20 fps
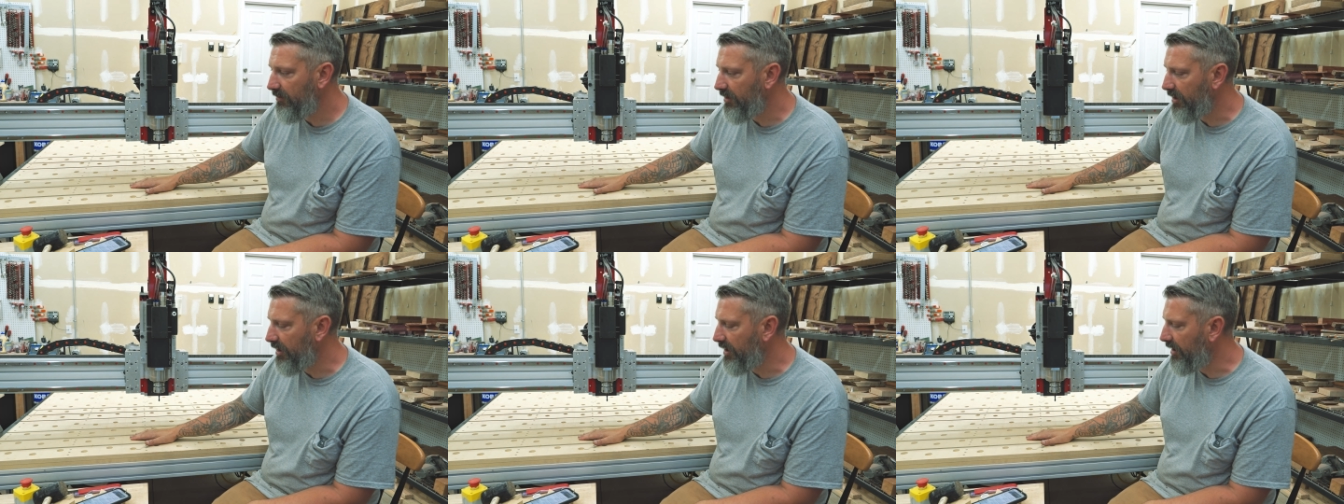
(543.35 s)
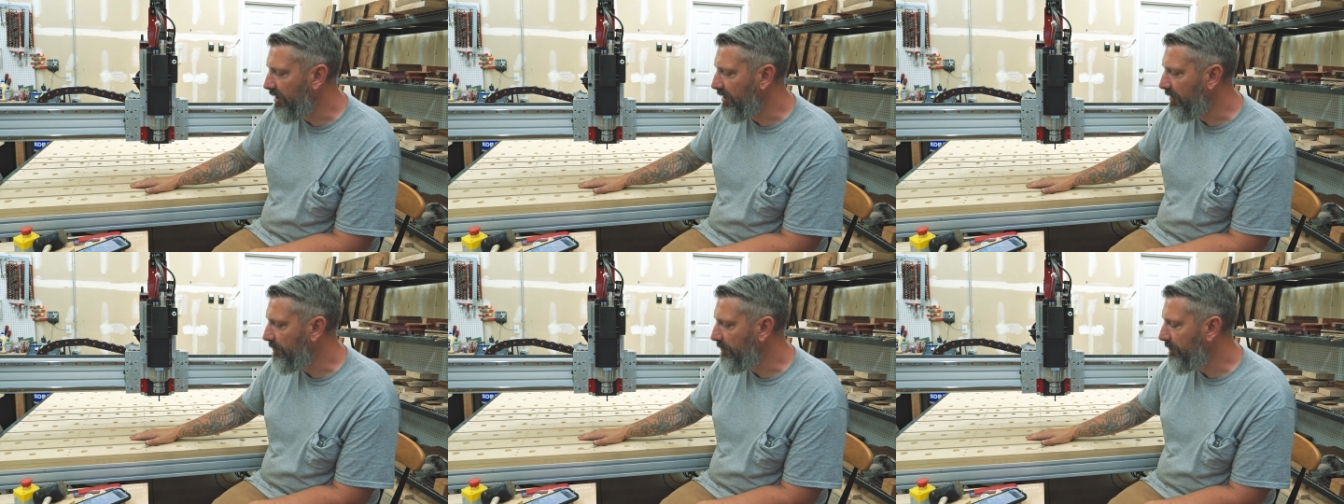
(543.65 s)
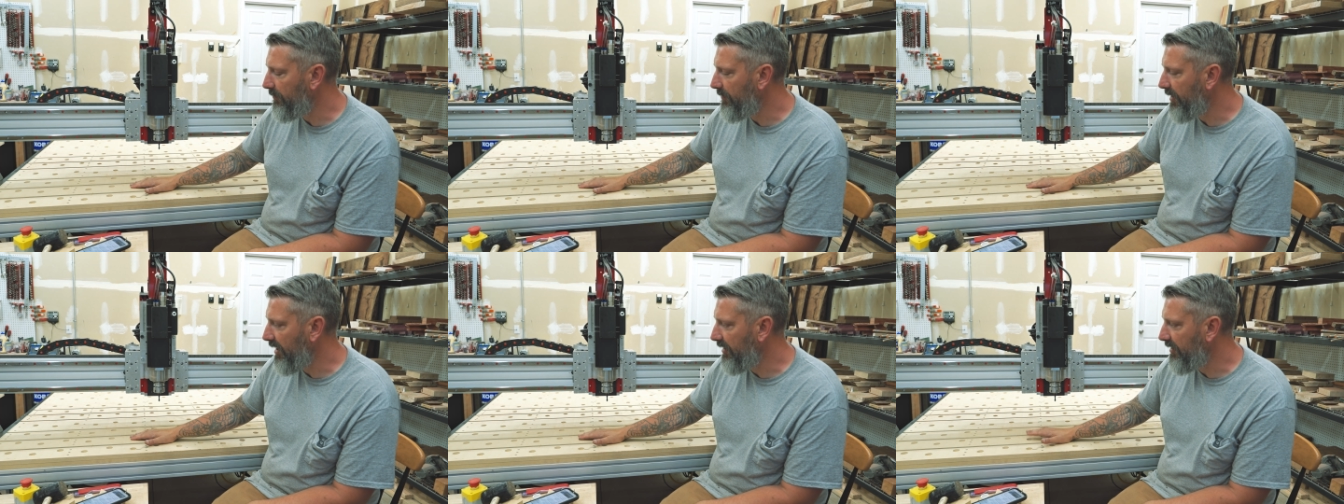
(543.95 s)
Um,
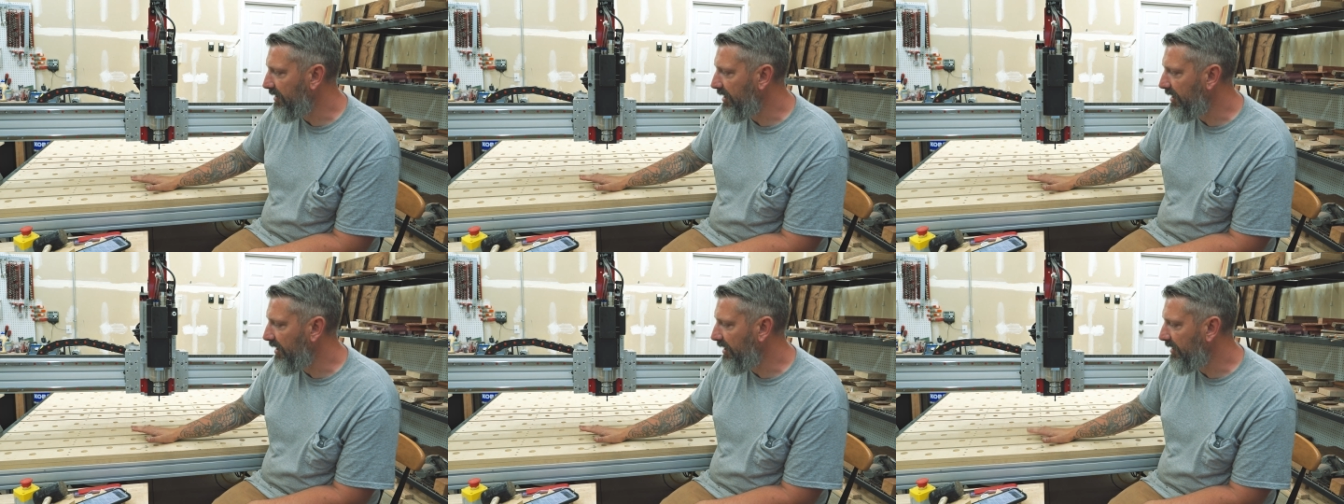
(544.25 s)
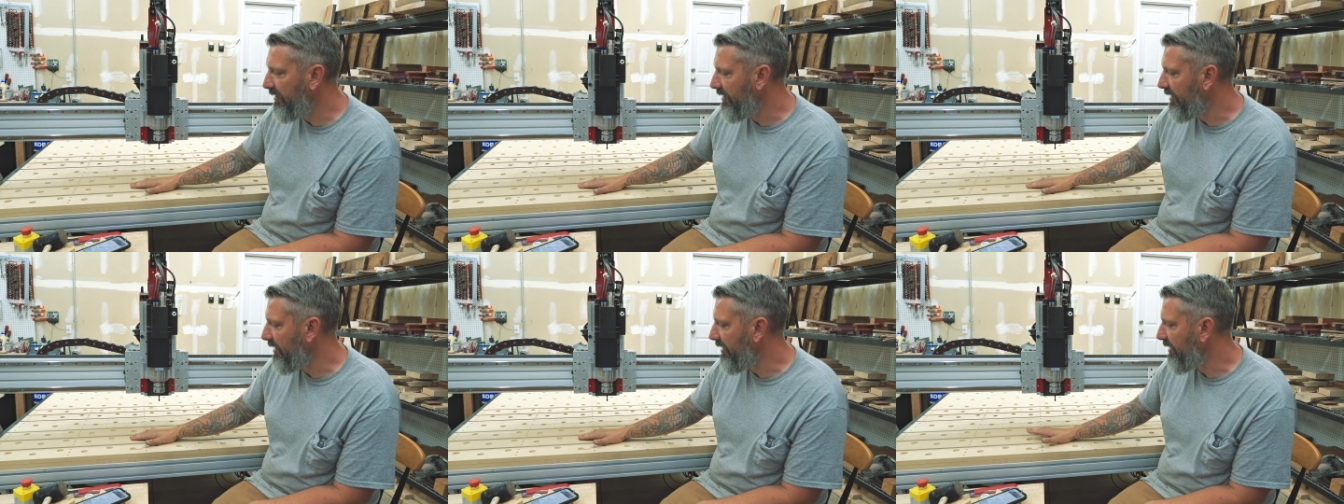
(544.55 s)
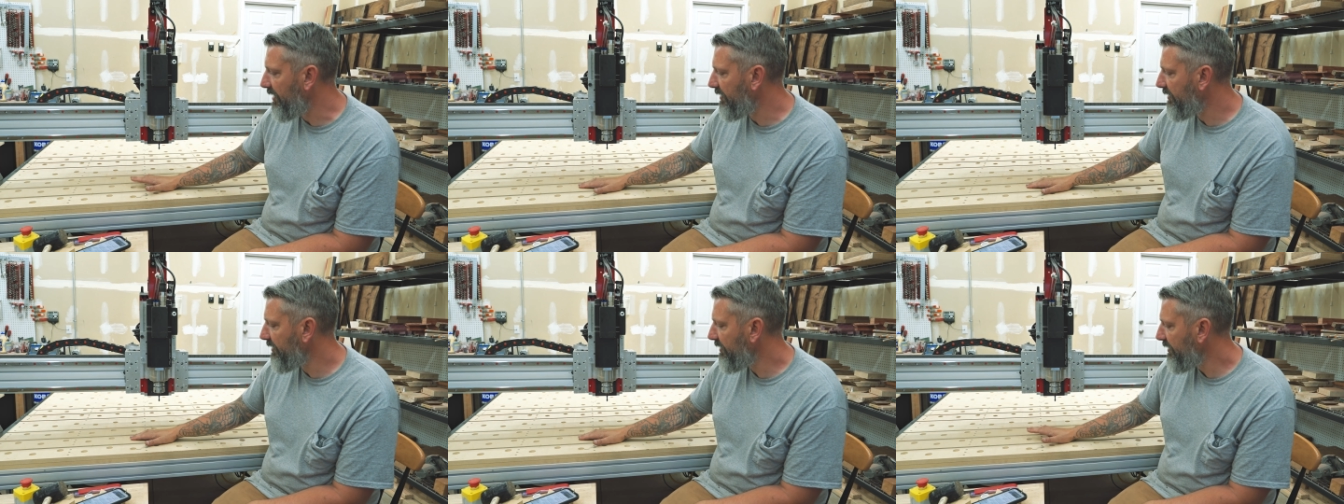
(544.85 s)
and then,
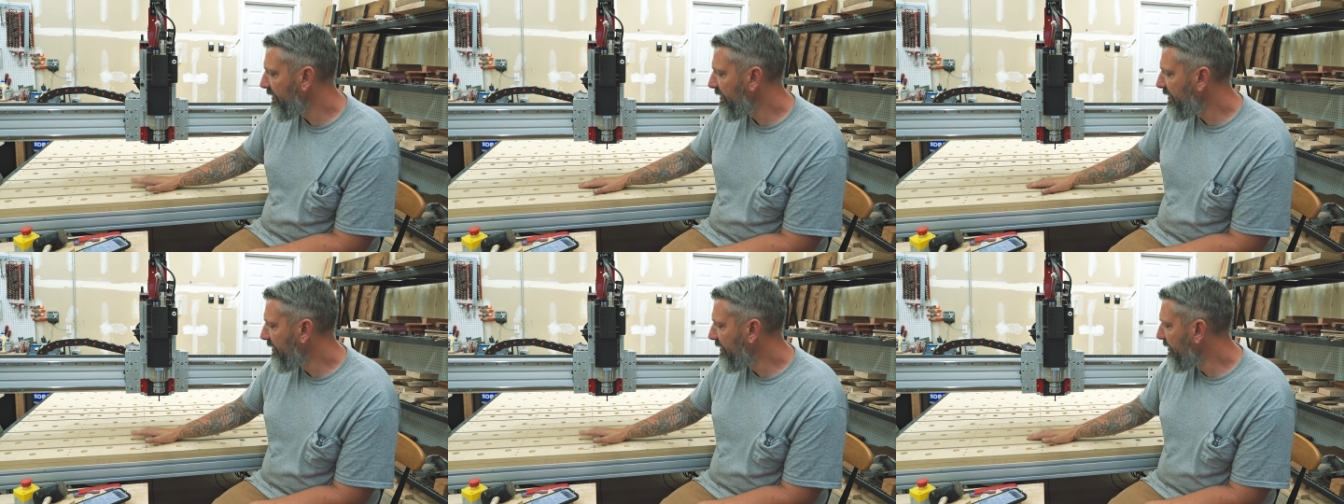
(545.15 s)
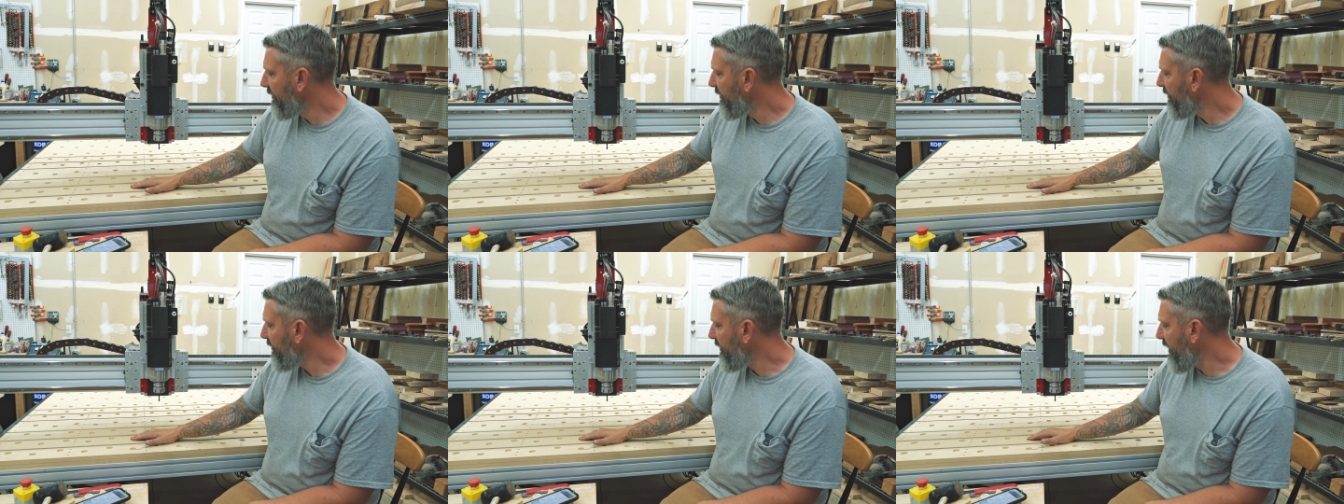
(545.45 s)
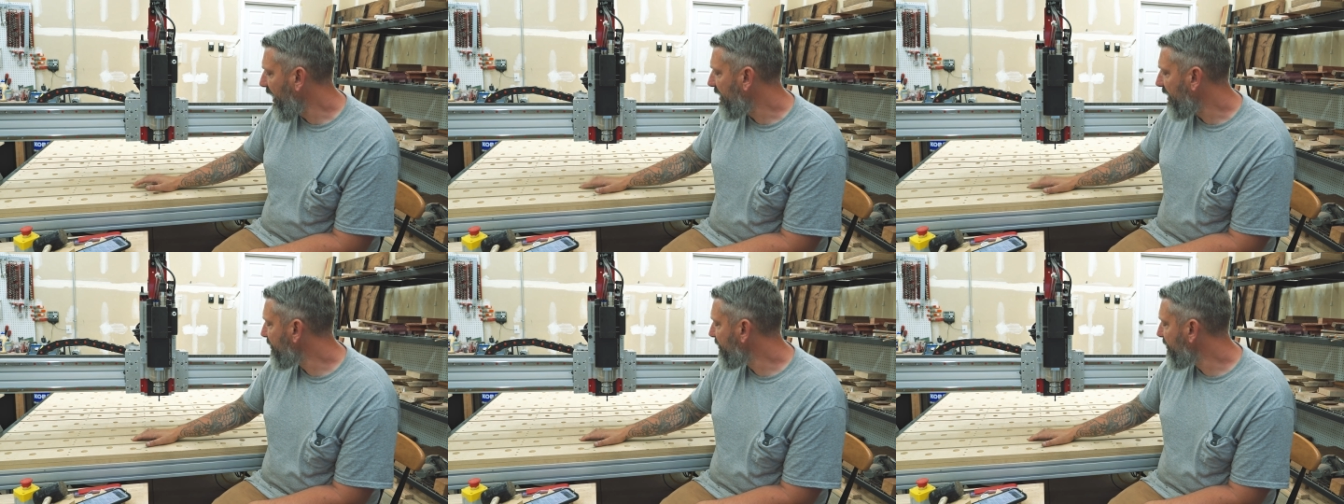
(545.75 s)
uh, yeah,